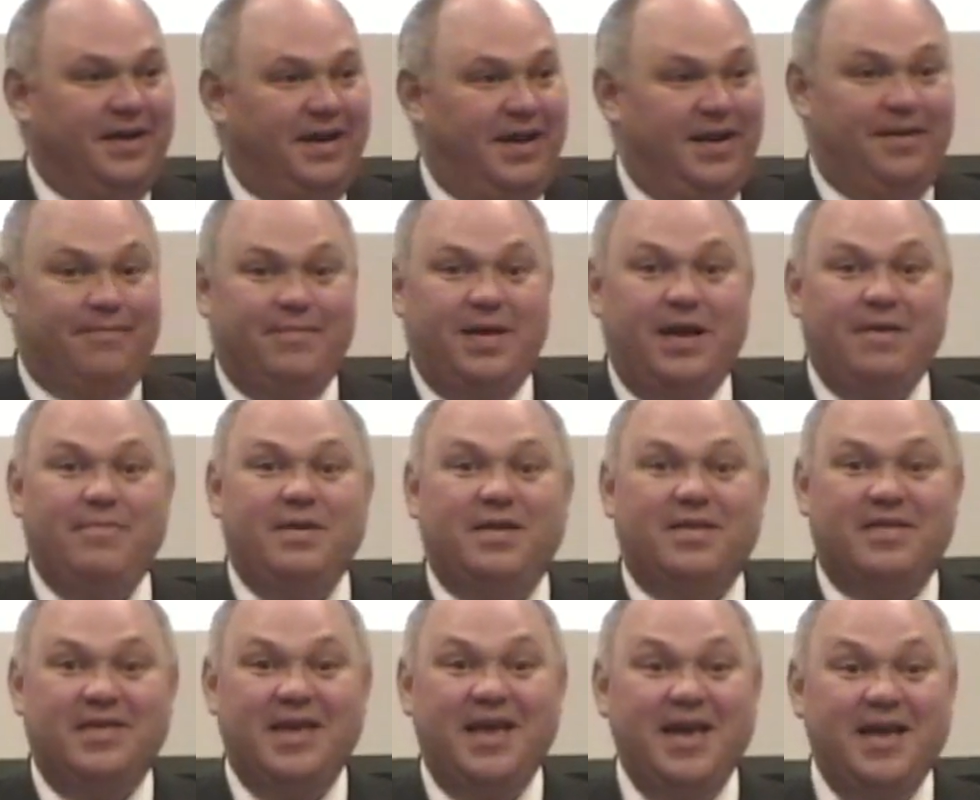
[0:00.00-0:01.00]
And it may be
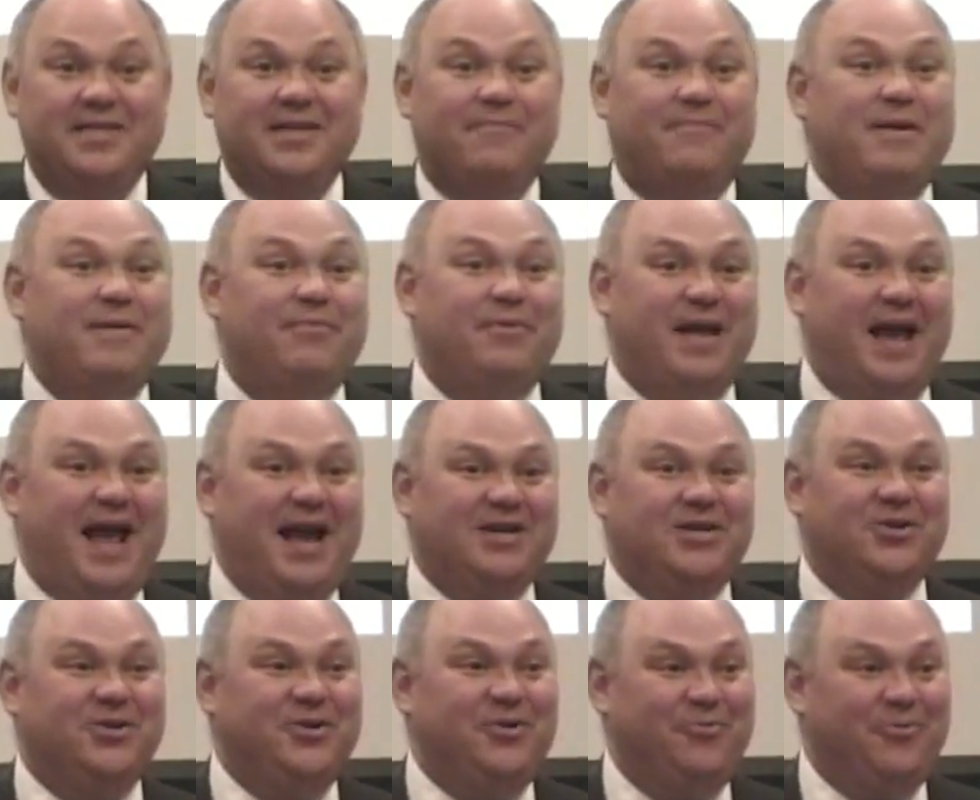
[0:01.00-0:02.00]
then that people
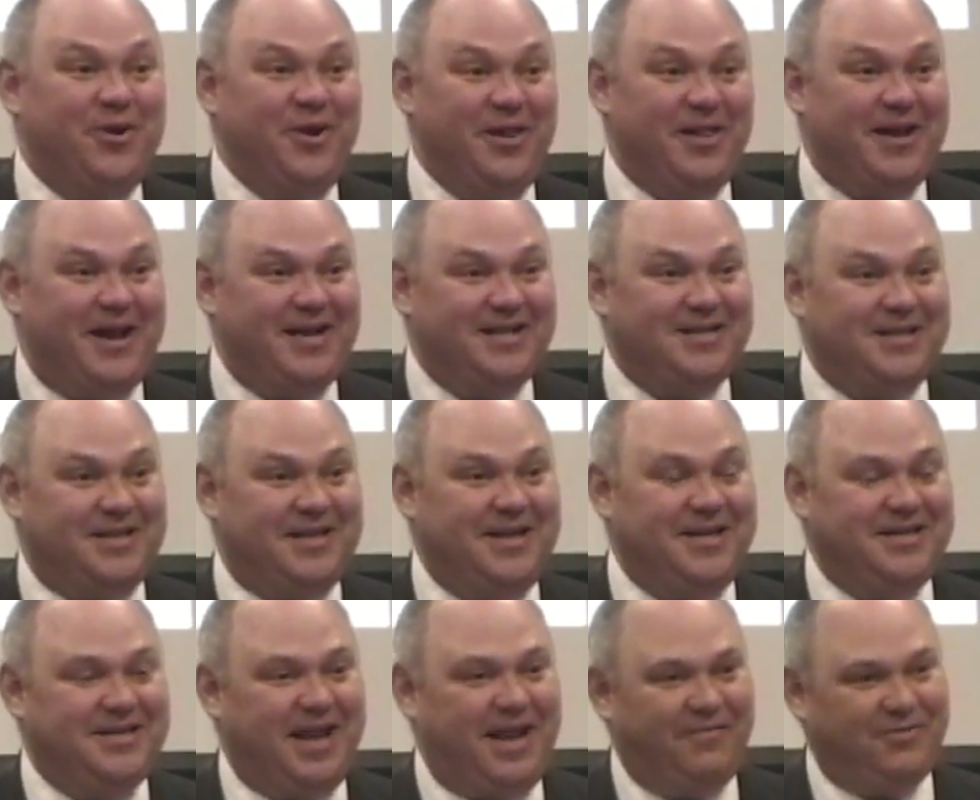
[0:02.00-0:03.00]
actually realize that
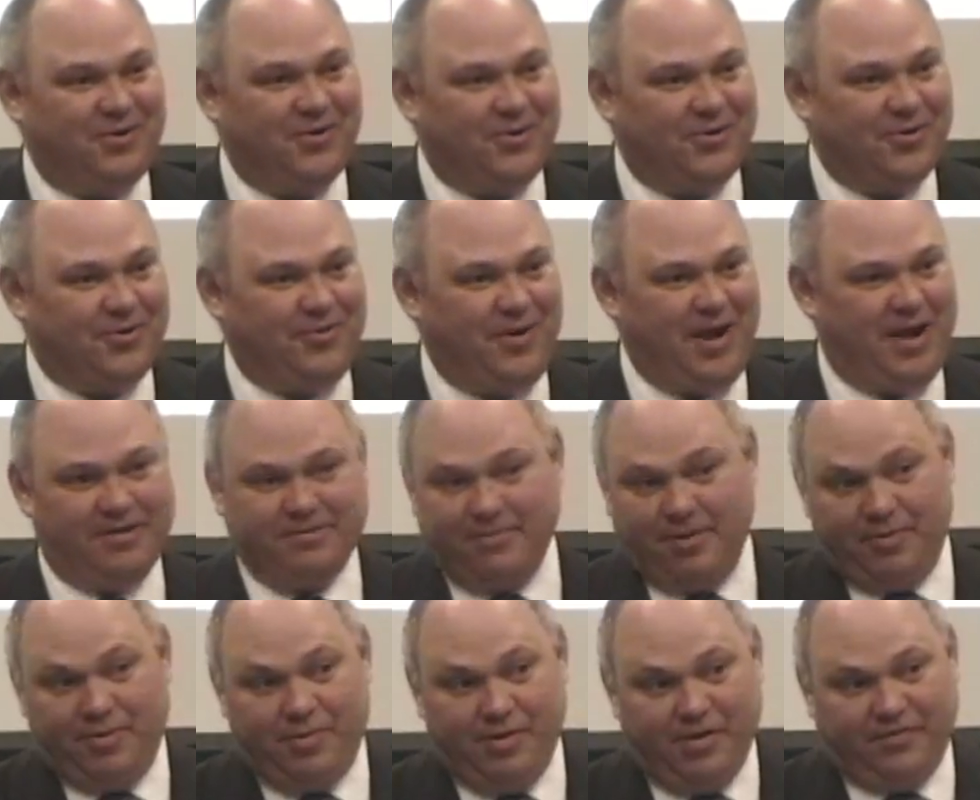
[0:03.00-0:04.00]
things have turned around, but
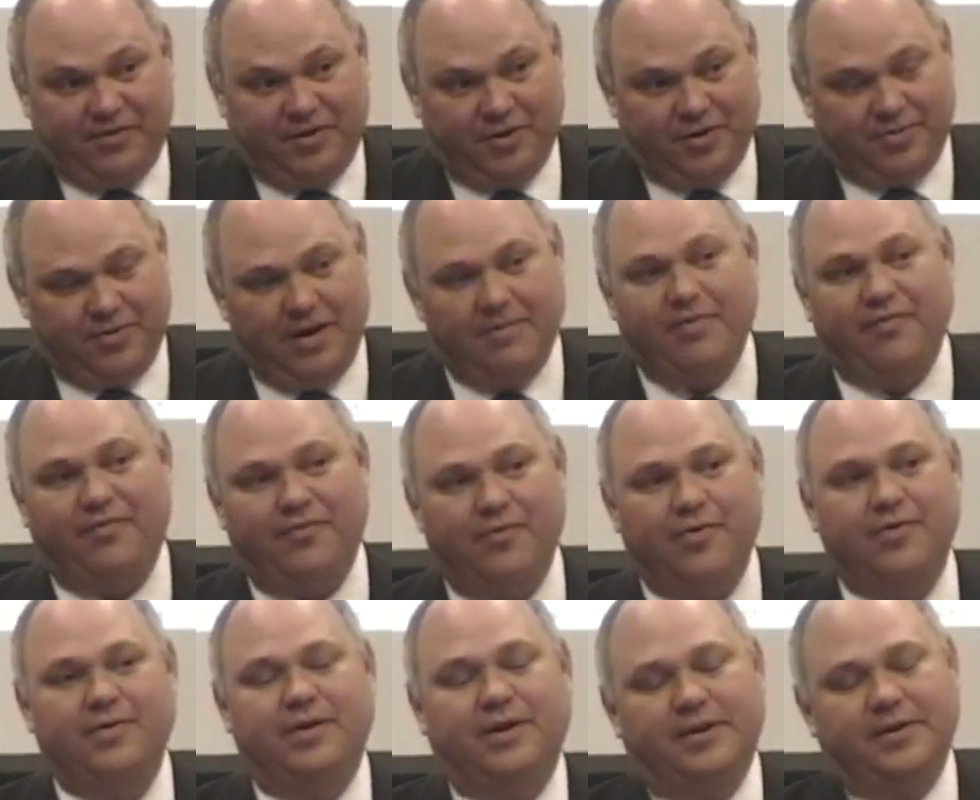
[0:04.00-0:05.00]
they will have turned around
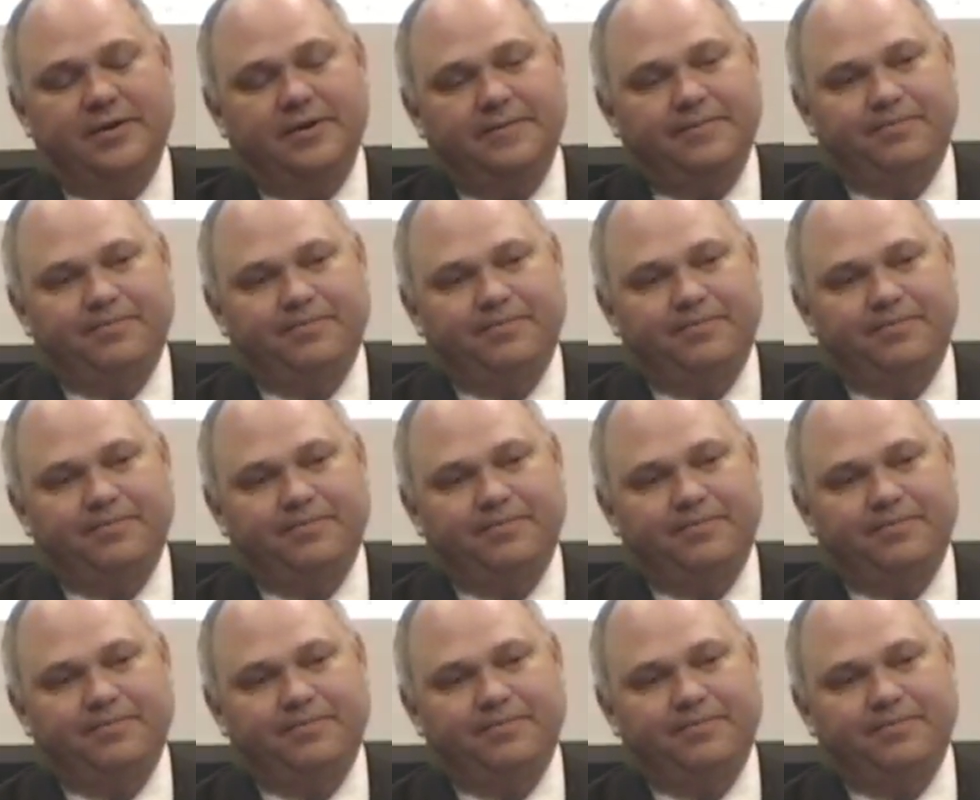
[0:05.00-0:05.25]
before then.